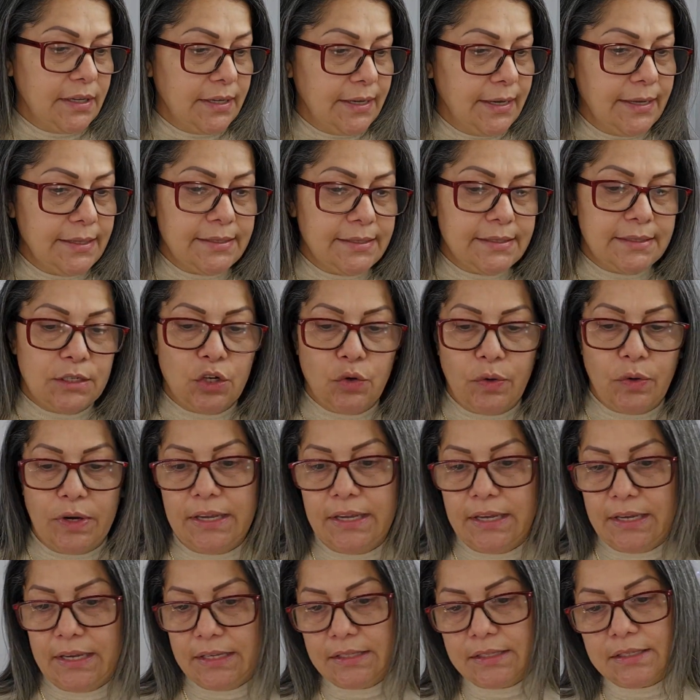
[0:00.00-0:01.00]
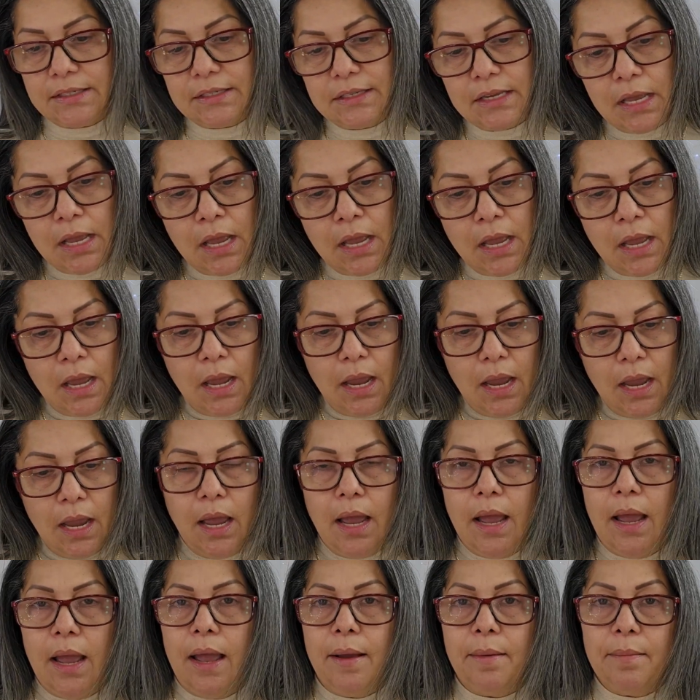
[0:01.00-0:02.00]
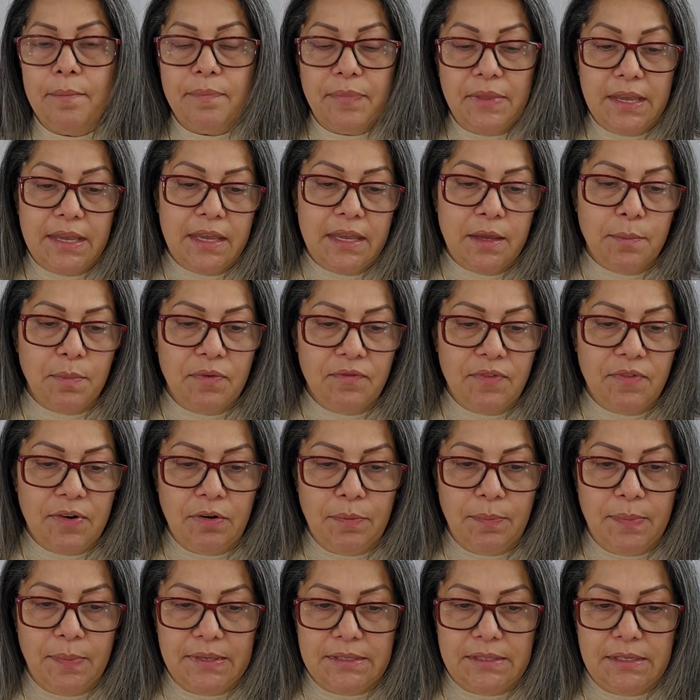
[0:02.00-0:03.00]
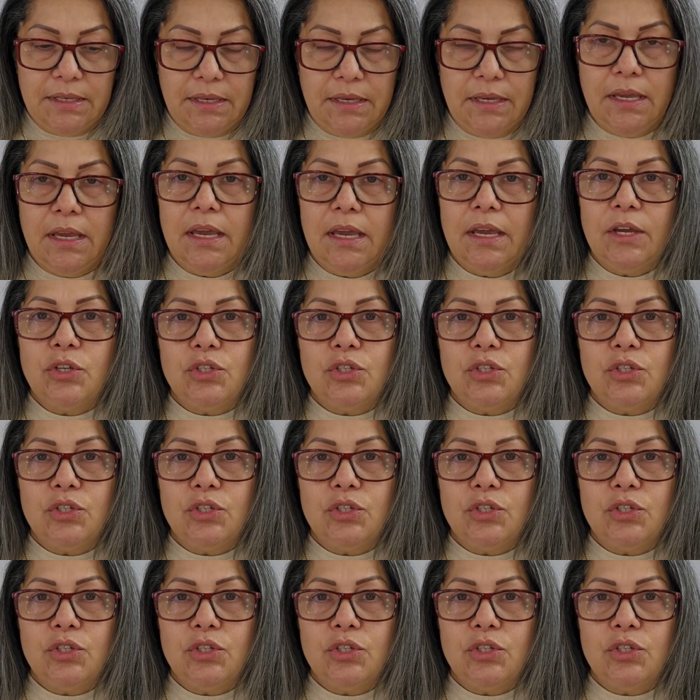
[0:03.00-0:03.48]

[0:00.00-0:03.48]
kids, grandkids, they keep me very busy.